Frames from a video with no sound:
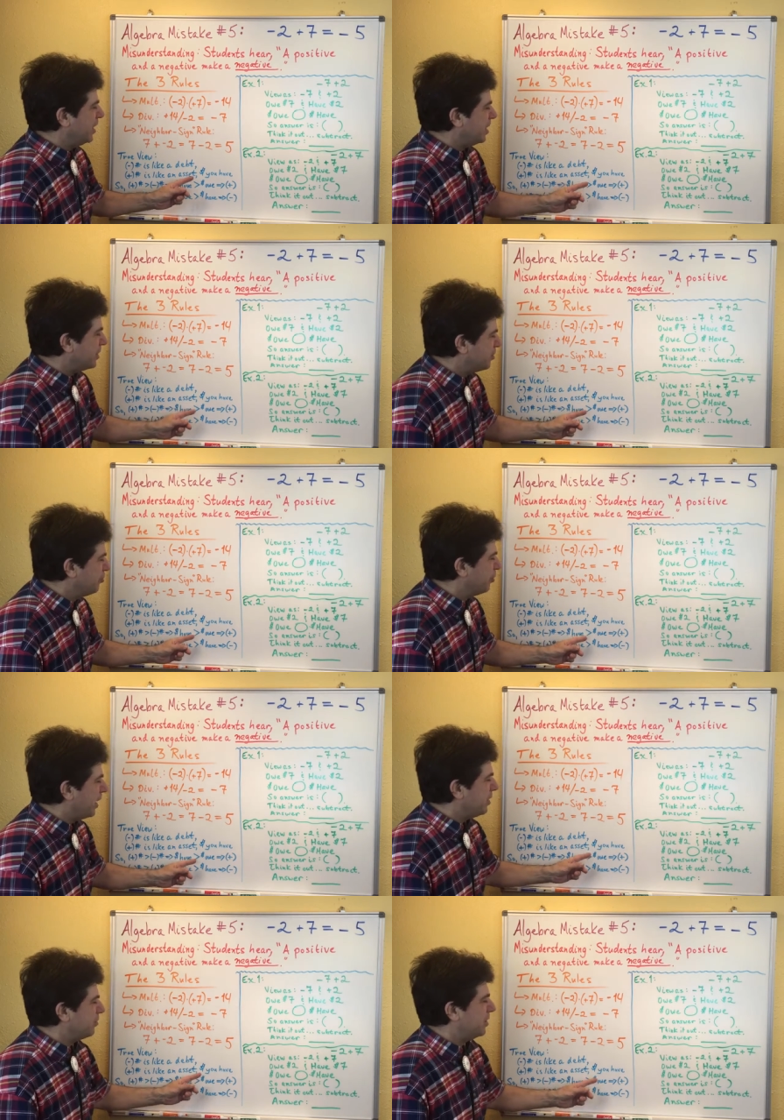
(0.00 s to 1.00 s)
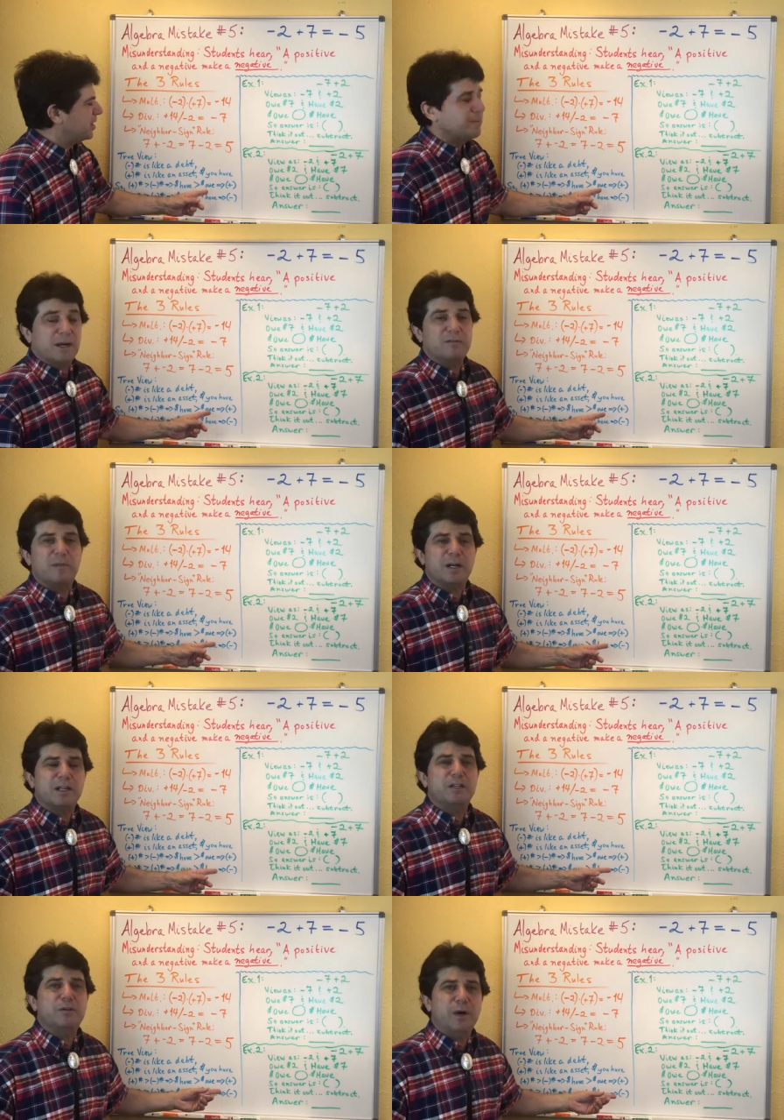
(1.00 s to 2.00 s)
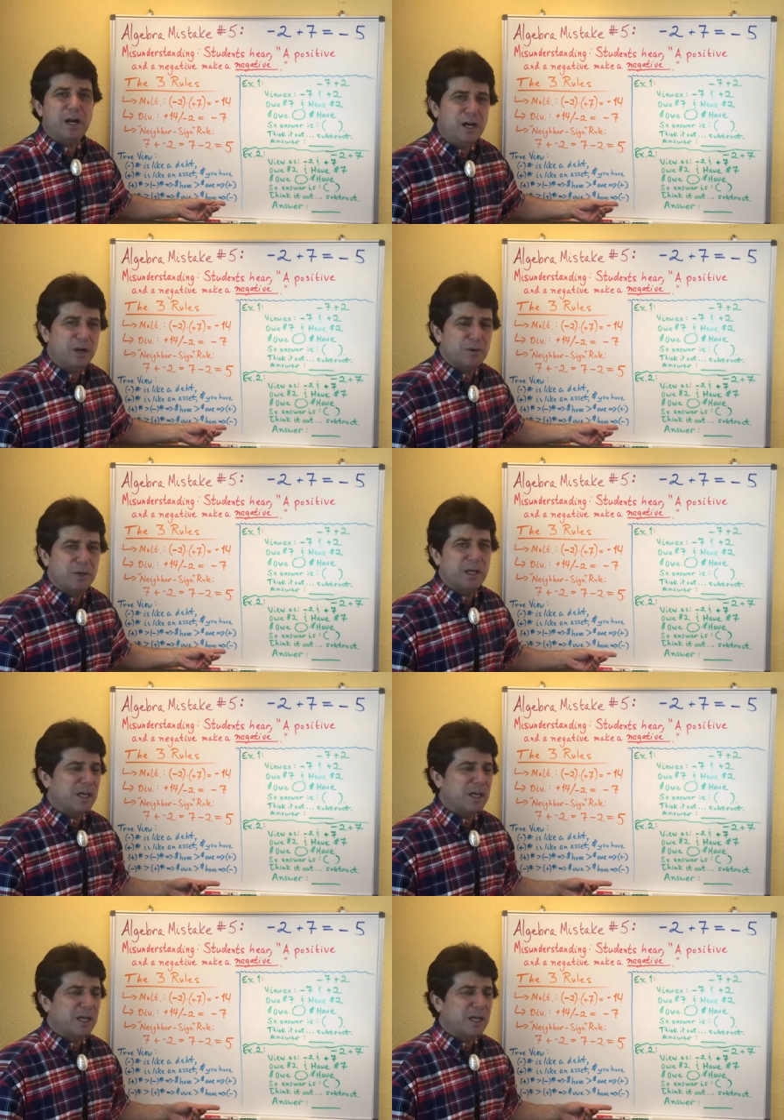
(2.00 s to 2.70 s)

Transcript: is greater than the amount of money you owe.